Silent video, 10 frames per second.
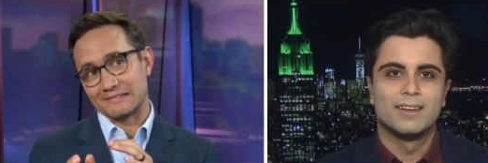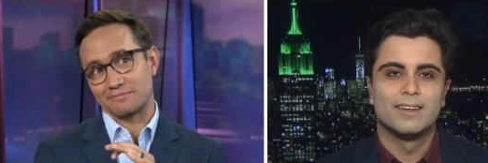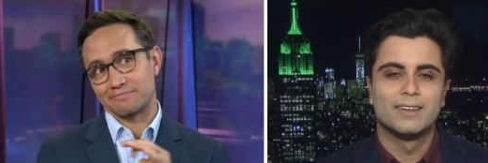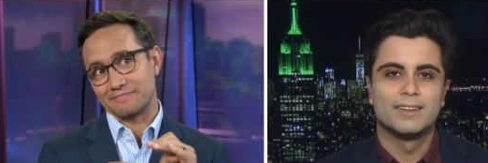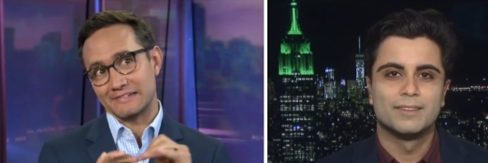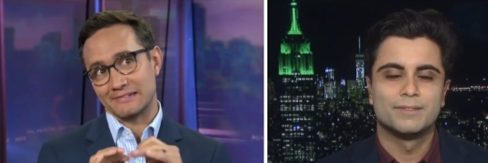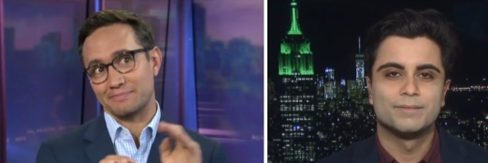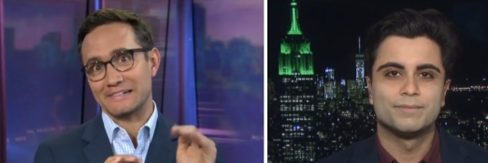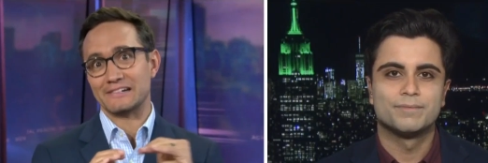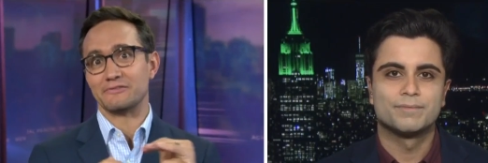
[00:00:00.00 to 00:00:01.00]
Speaker 1: I'm
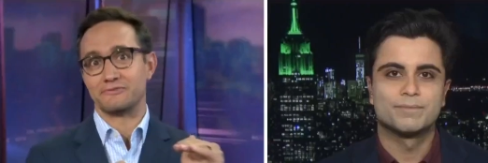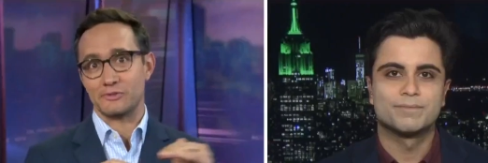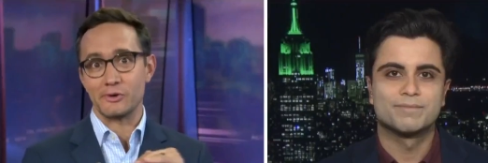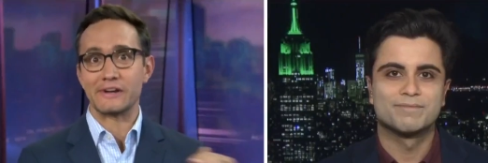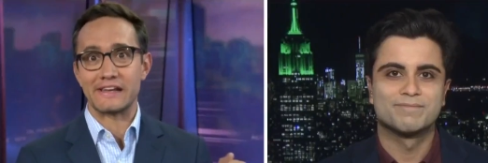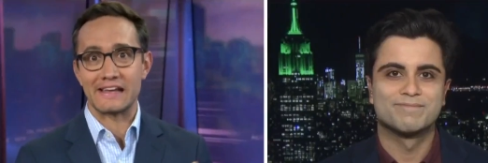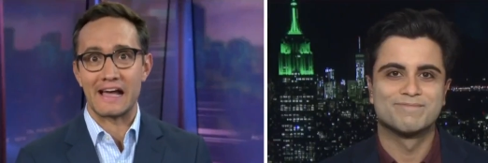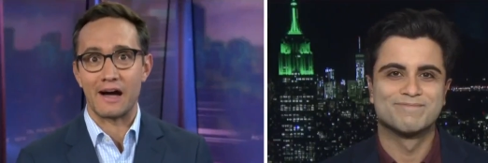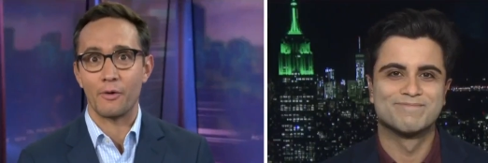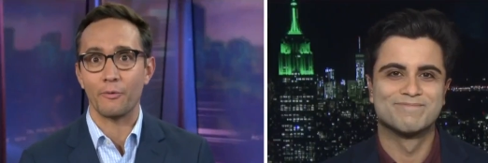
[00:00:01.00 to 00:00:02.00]
about 40
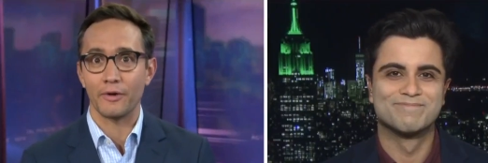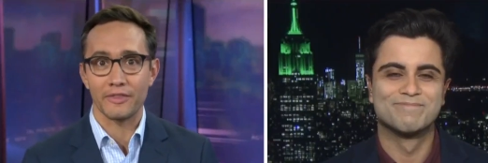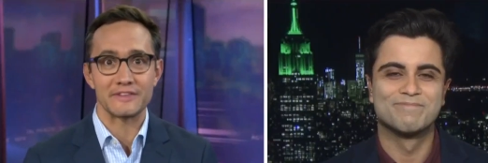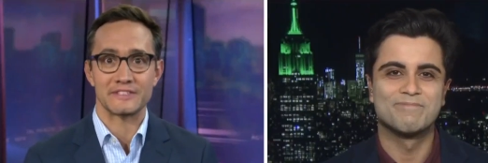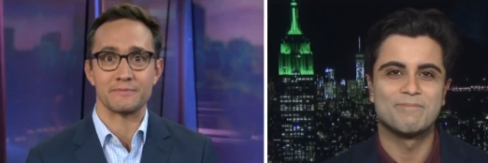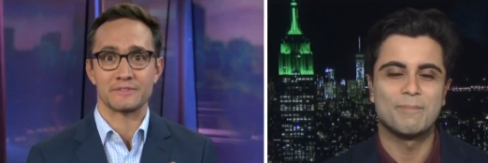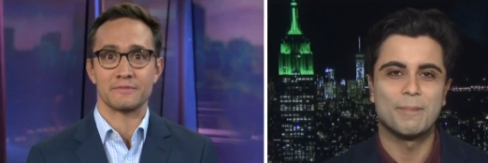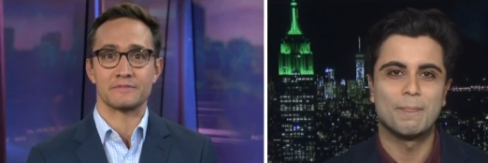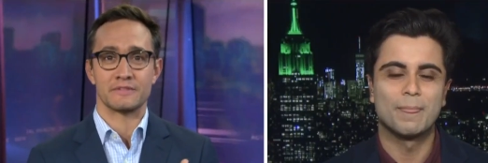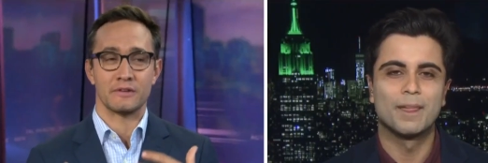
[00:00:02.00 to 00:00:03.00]
now. What are the
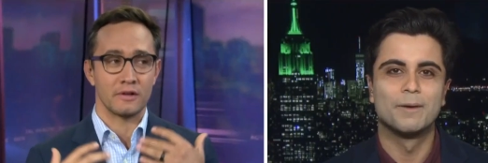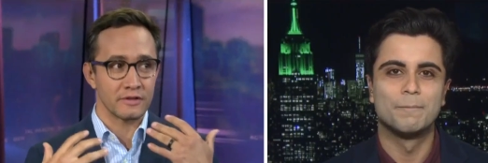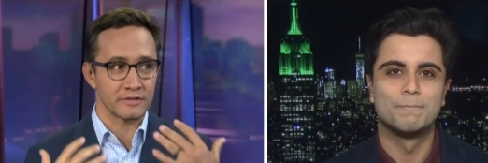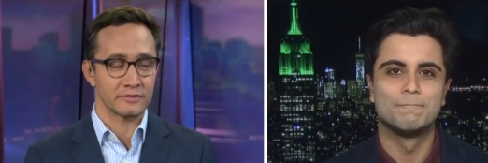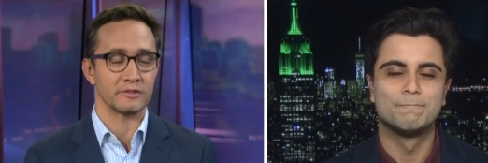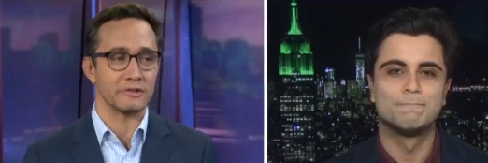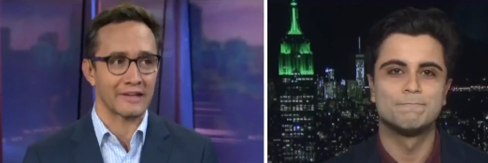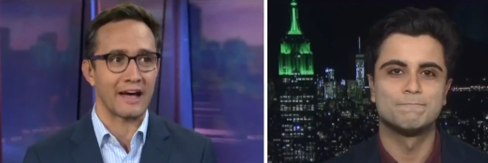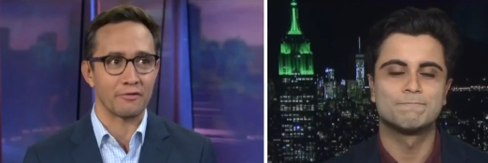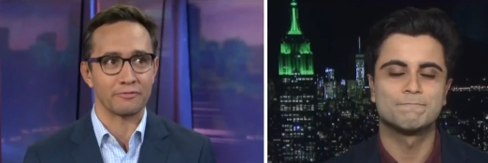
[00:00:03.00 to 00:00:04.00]
symptoms to
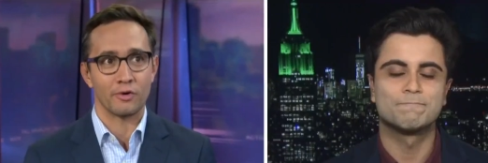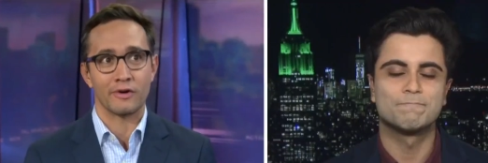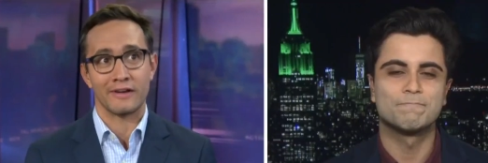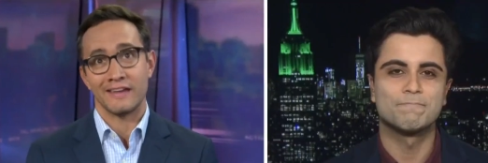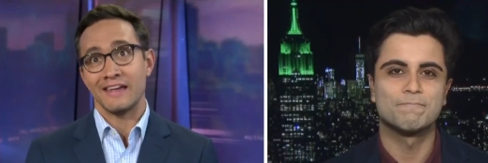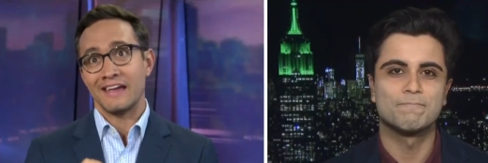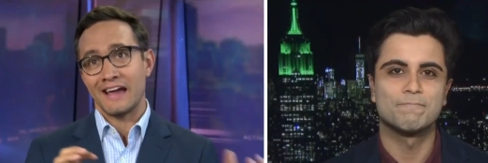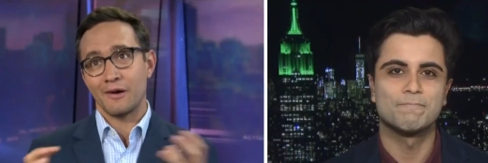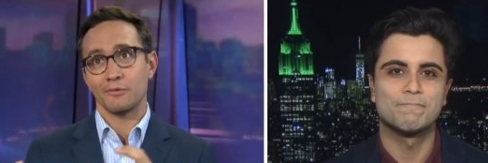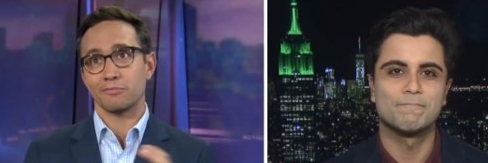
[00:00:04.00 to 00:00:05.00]
look out for, and
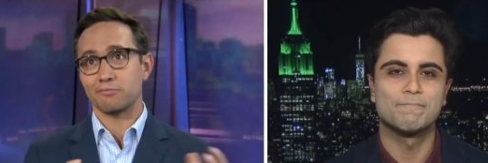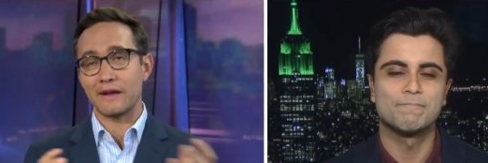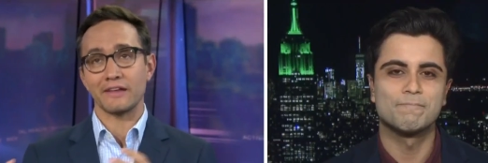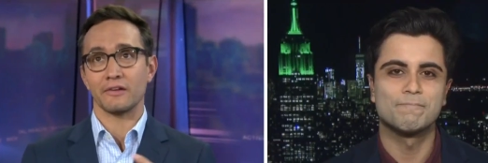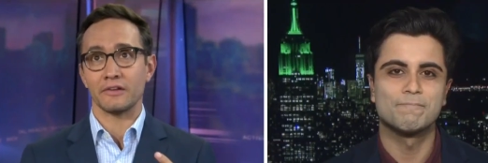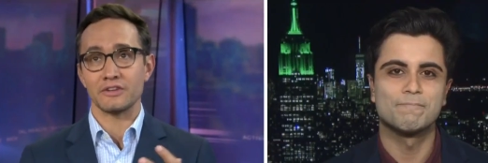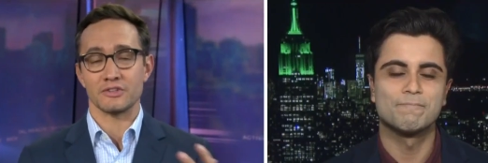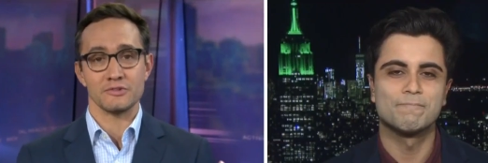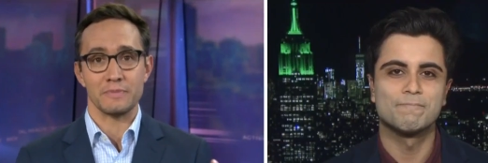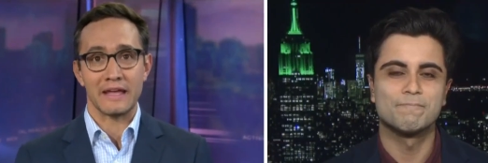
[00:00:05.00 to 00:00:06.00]
how regularly
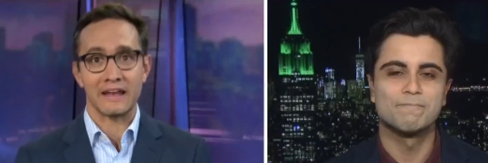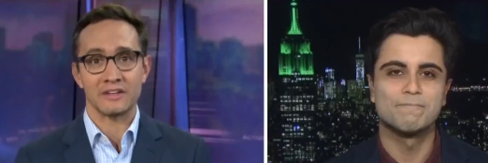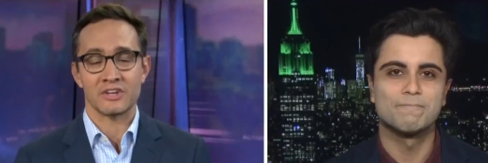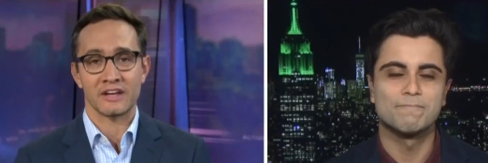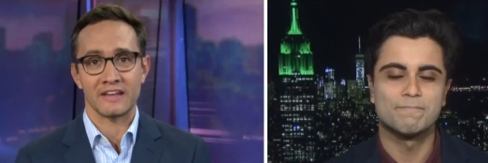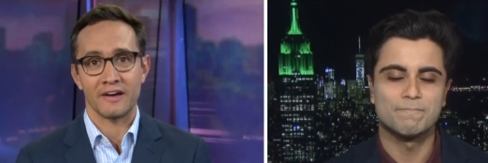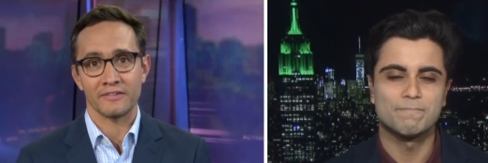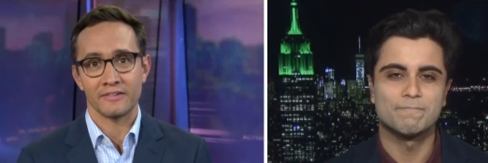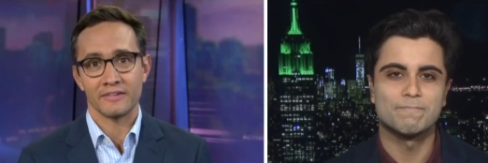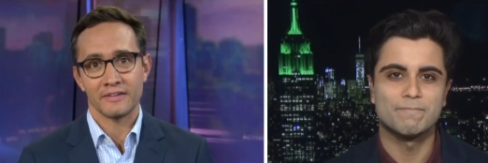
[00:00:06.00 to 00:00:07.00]
should you
Speaker 2: be getting checked
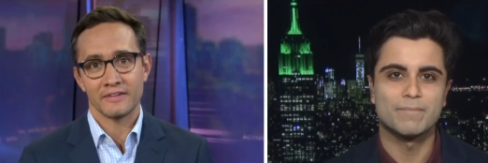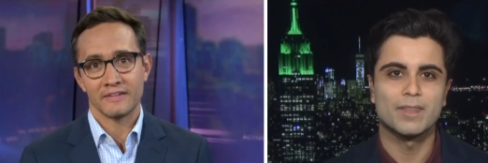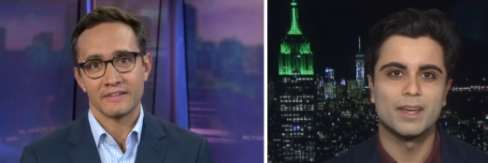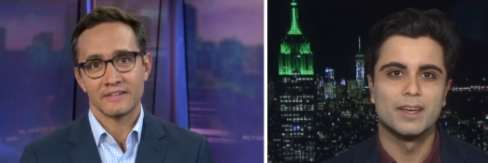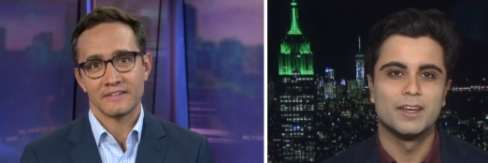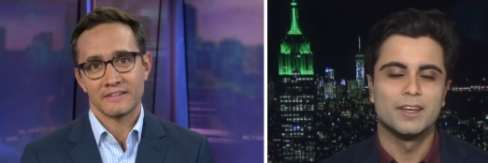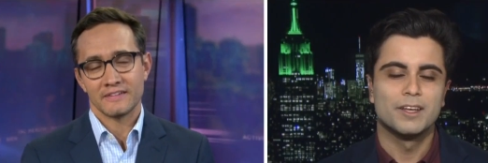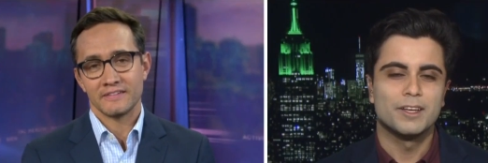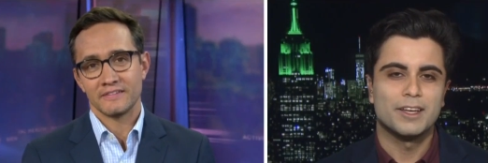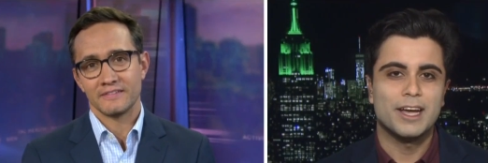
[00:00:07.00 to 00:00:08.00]
out?
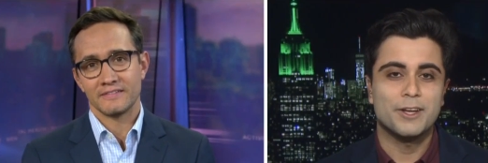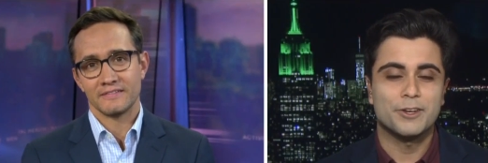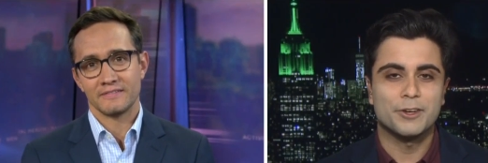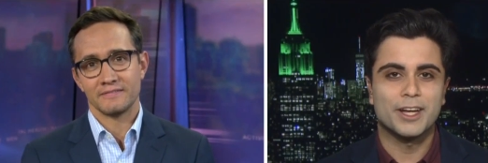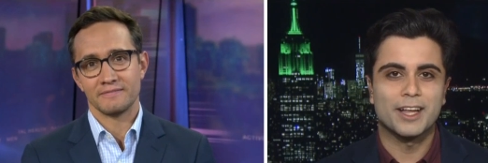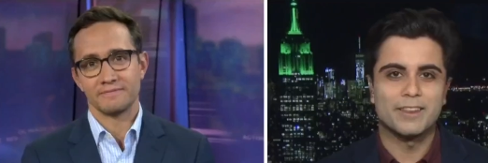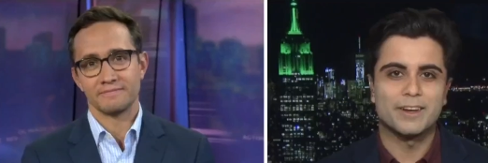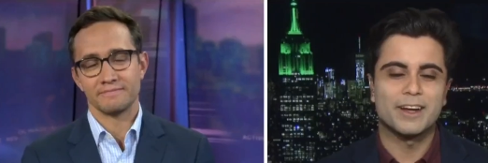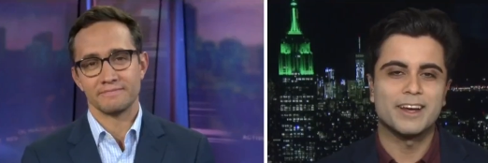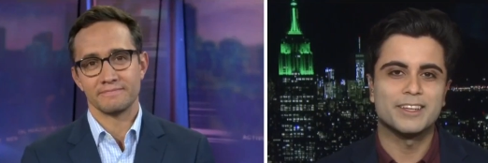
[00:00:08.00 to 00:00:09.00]
Yeah, you're getting
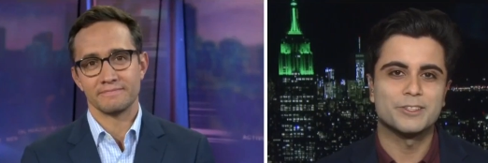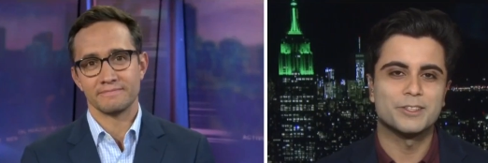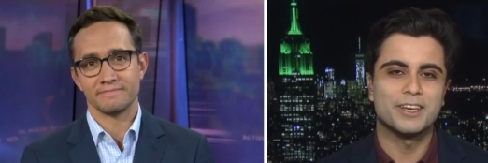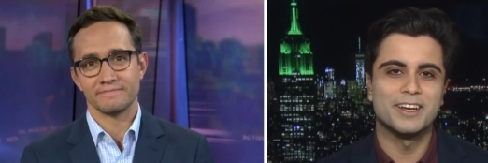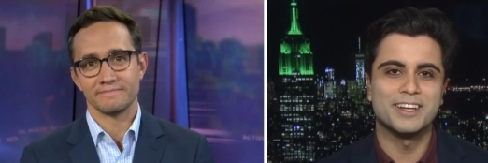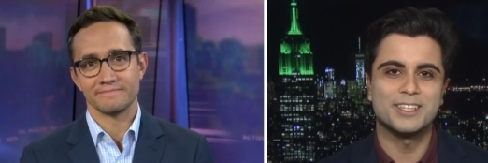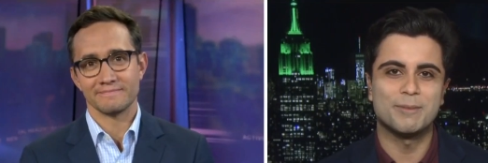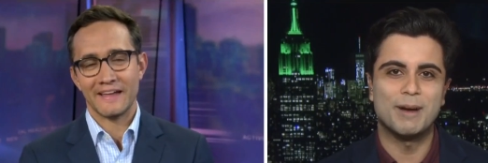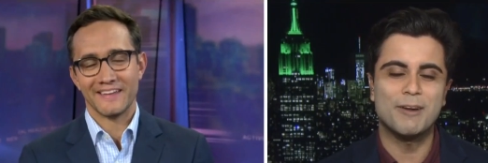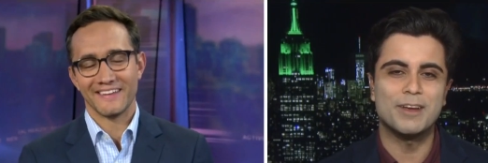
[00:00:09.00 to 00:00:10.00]
there, Gadi. So it's
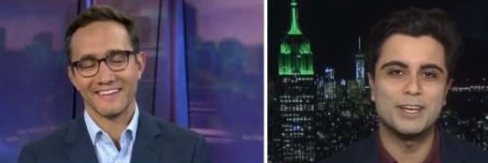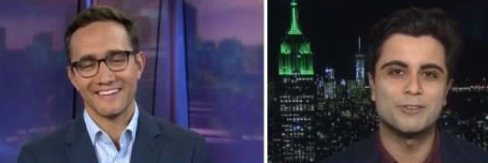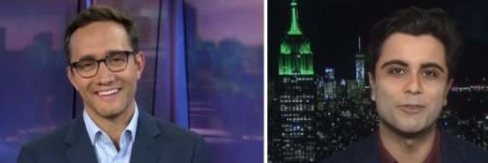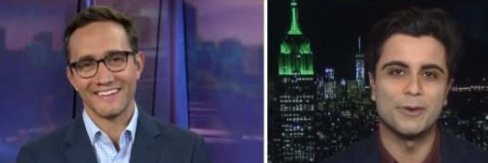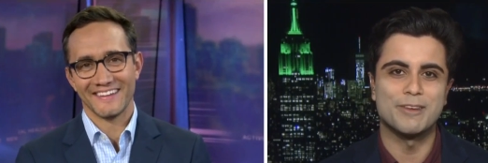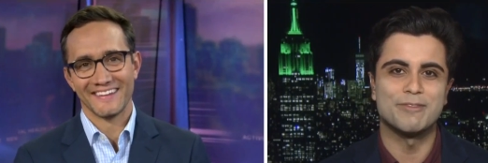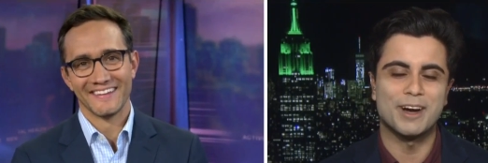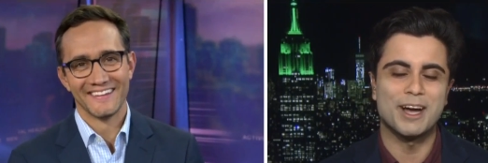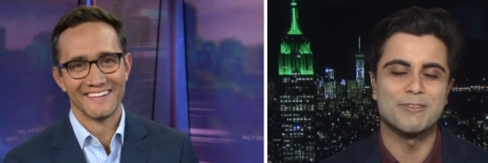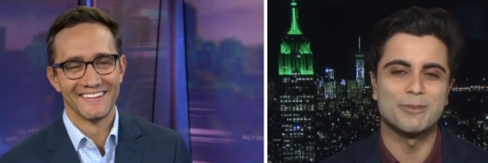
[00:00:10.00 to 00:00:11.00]
about age
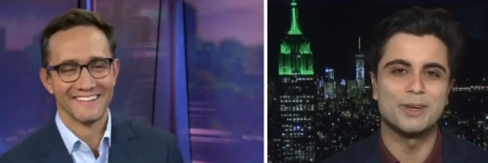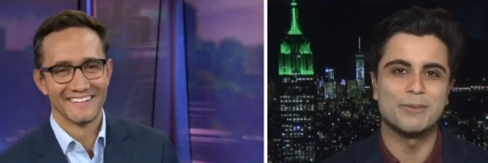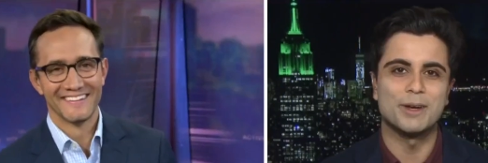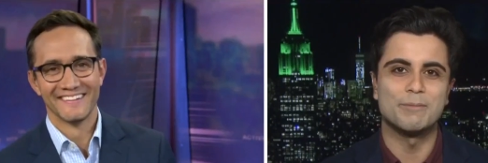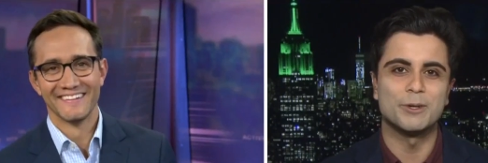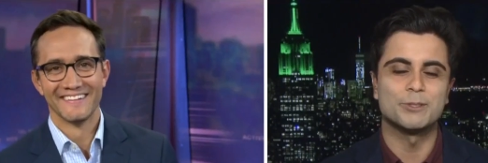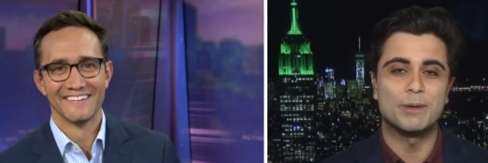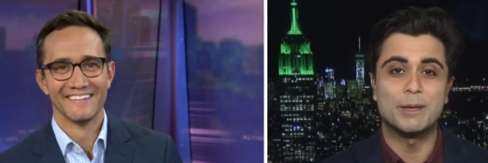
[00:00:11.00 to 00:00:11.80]
45 when most